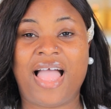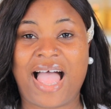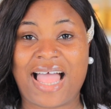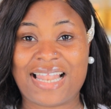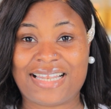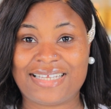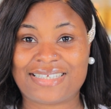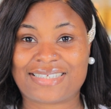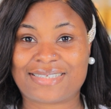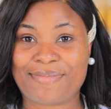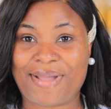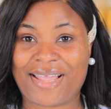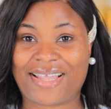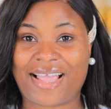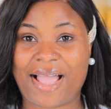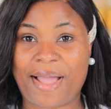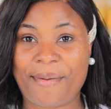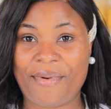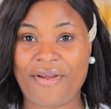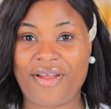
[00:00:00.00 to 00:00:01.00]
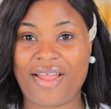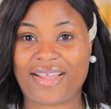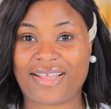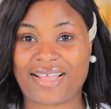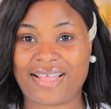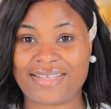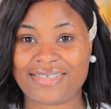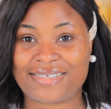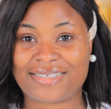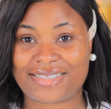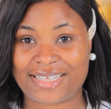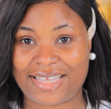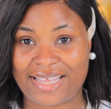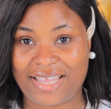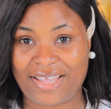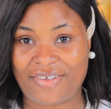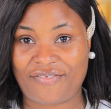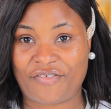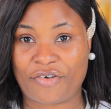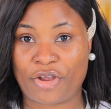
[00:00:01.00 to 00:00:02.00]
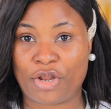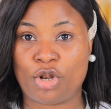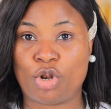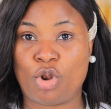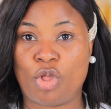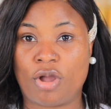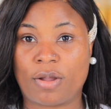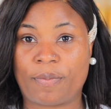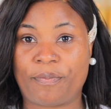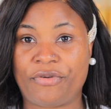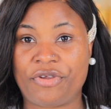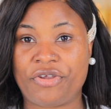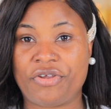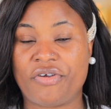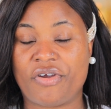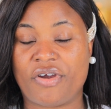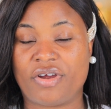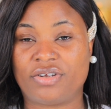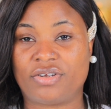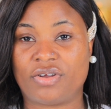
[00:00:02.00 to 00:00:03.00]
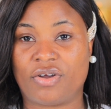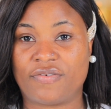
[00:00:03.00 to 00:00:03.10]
At least my camera can stay for a long period